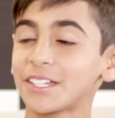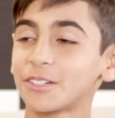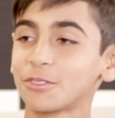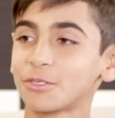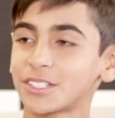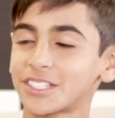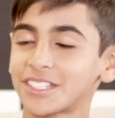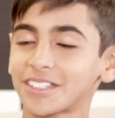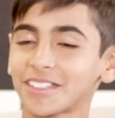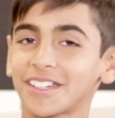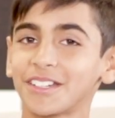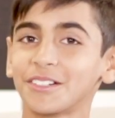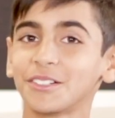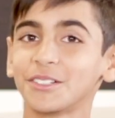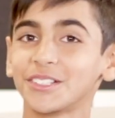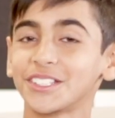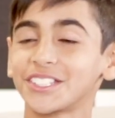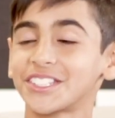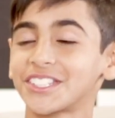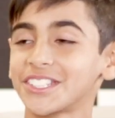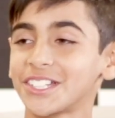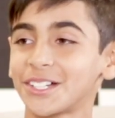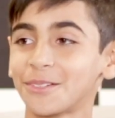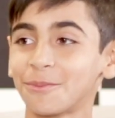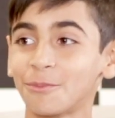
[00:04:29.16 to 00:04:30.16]
It part. was it
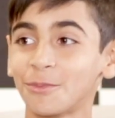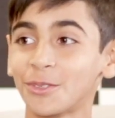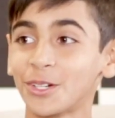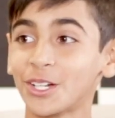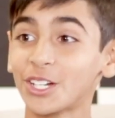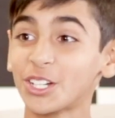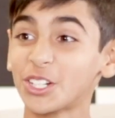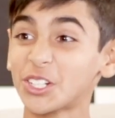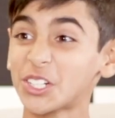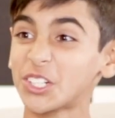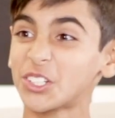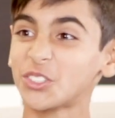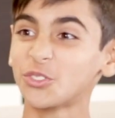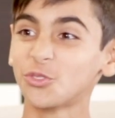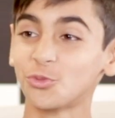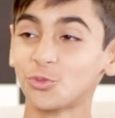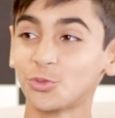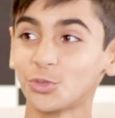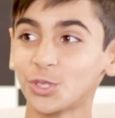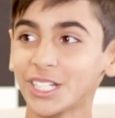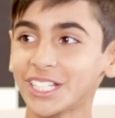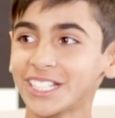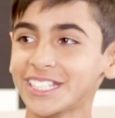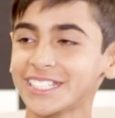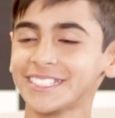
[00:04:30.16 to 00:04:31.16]
was um
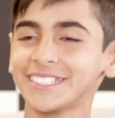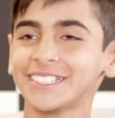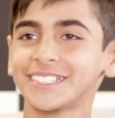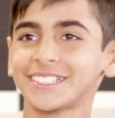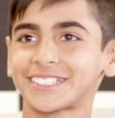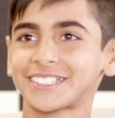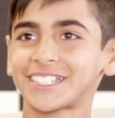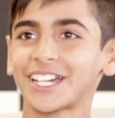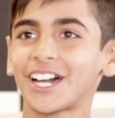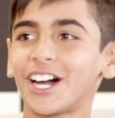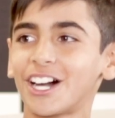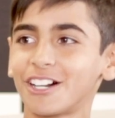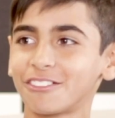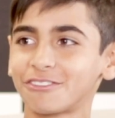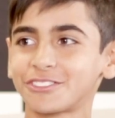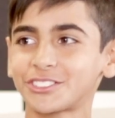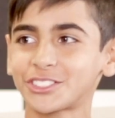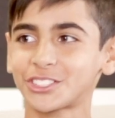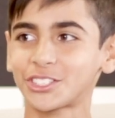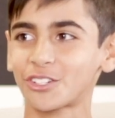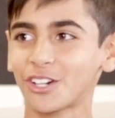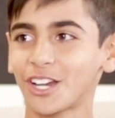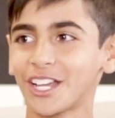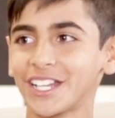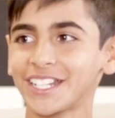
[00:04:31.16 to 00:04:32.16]
really
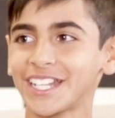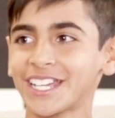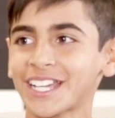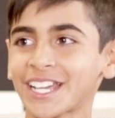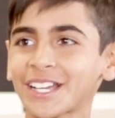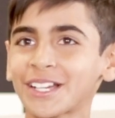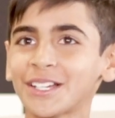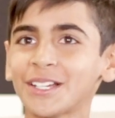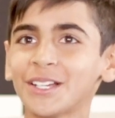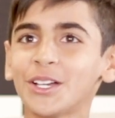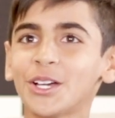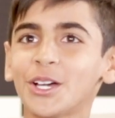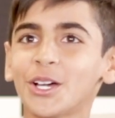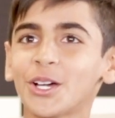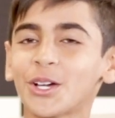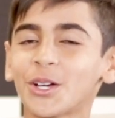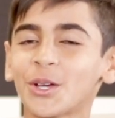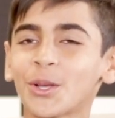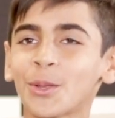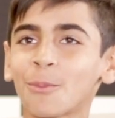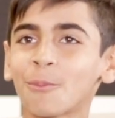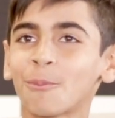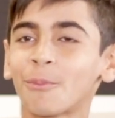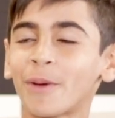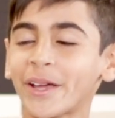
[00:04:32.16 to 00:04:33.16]
tough training.
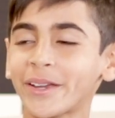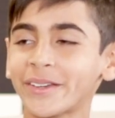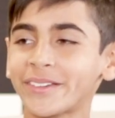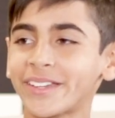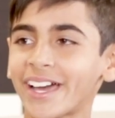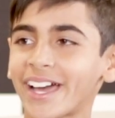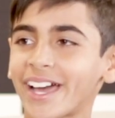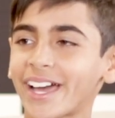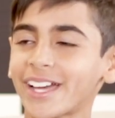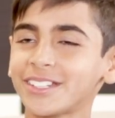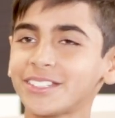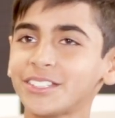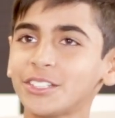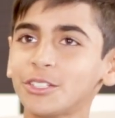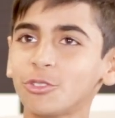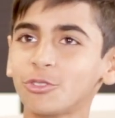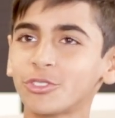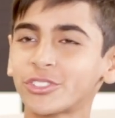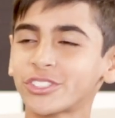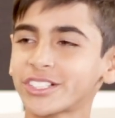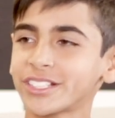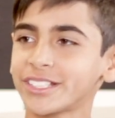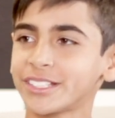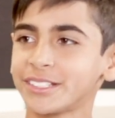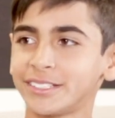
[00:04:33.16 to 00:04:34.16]
My dad
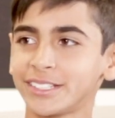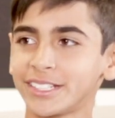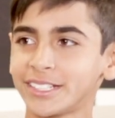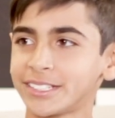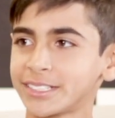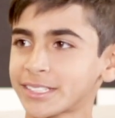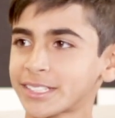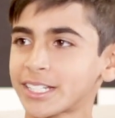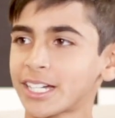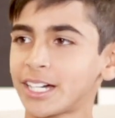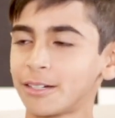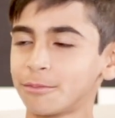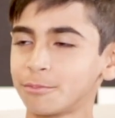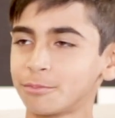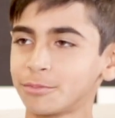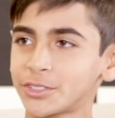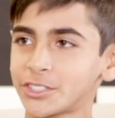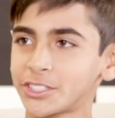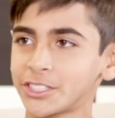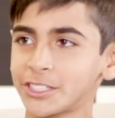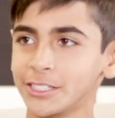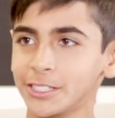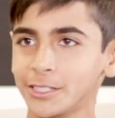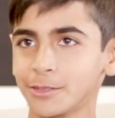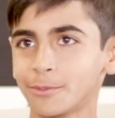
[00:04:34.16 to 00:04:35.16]
usually didn't come
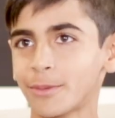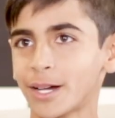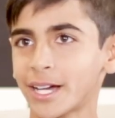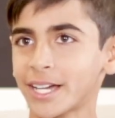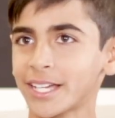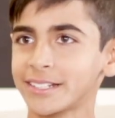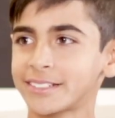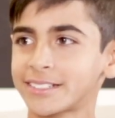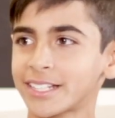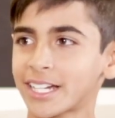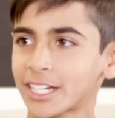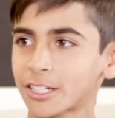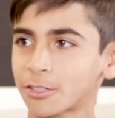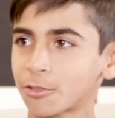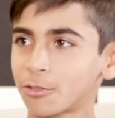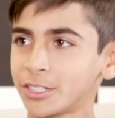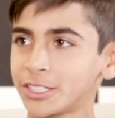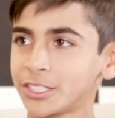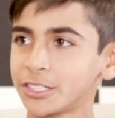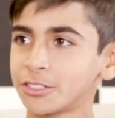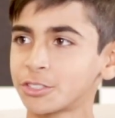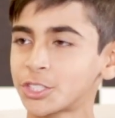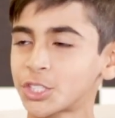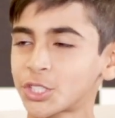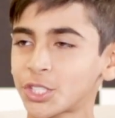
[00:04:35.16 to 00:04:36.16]
see my
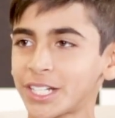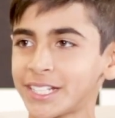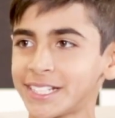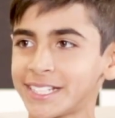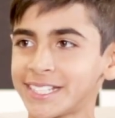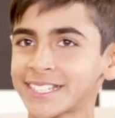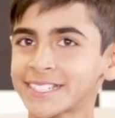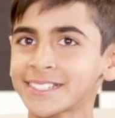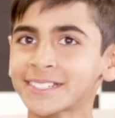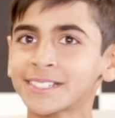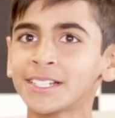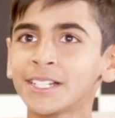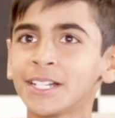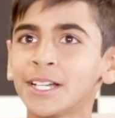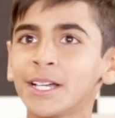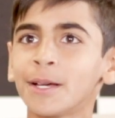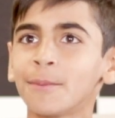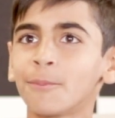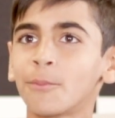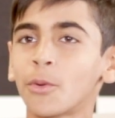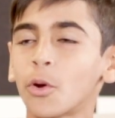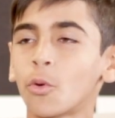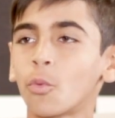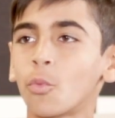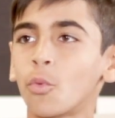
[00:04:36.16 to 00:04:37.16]
taekwondo training,
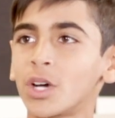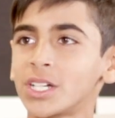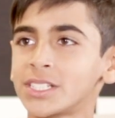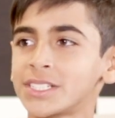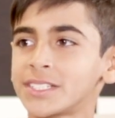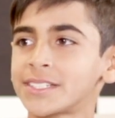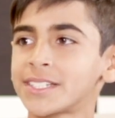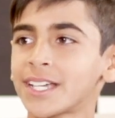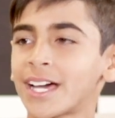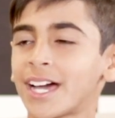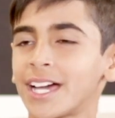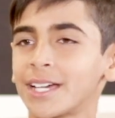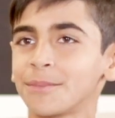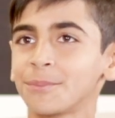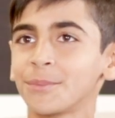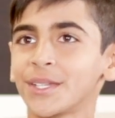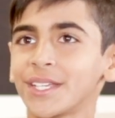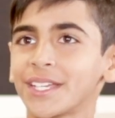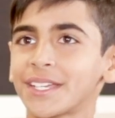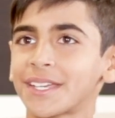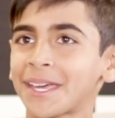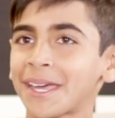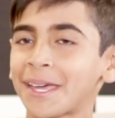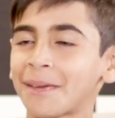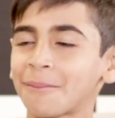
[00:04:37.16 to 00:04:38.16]
but one time
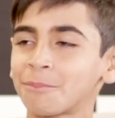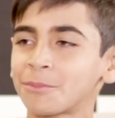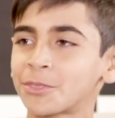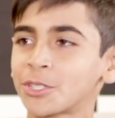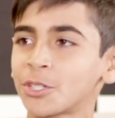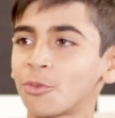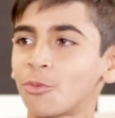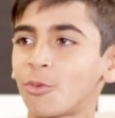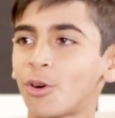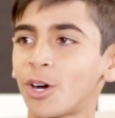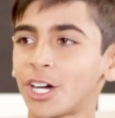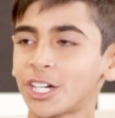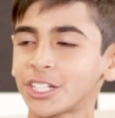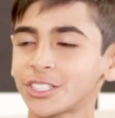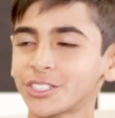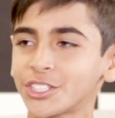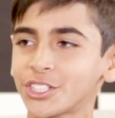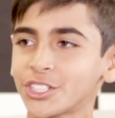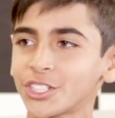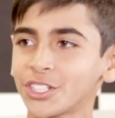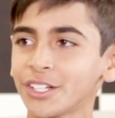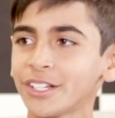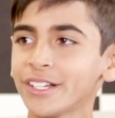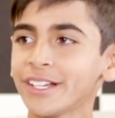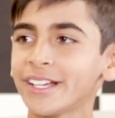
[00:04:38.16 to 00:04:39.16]
he came to
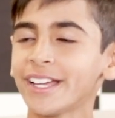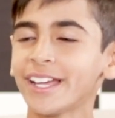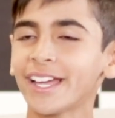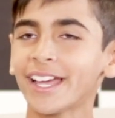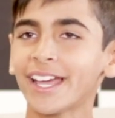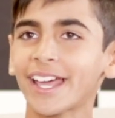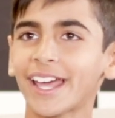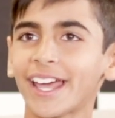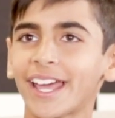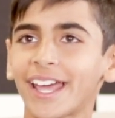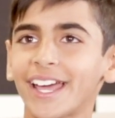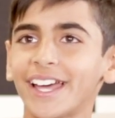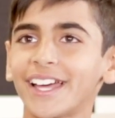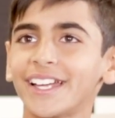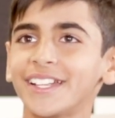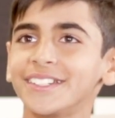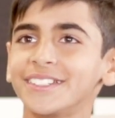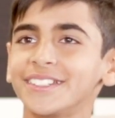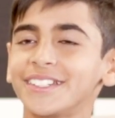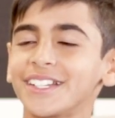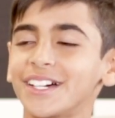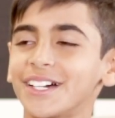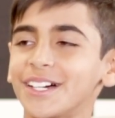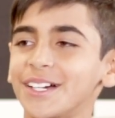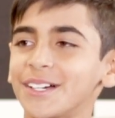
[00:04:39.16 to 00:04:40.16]
watch,
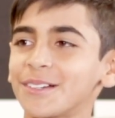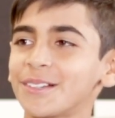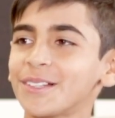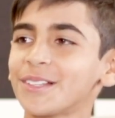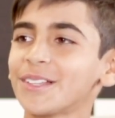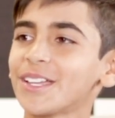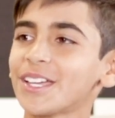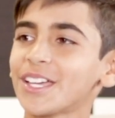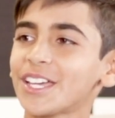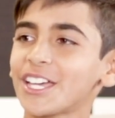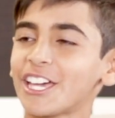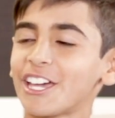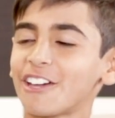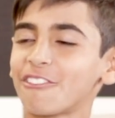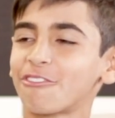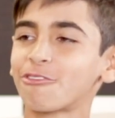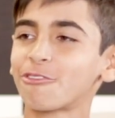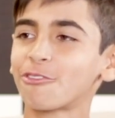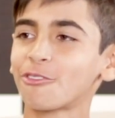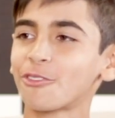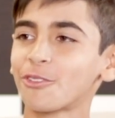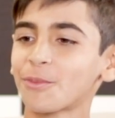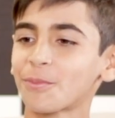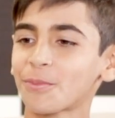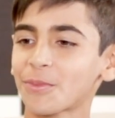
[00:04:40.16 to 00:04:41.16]
and uh,
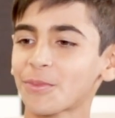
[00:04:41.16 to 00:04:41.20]
if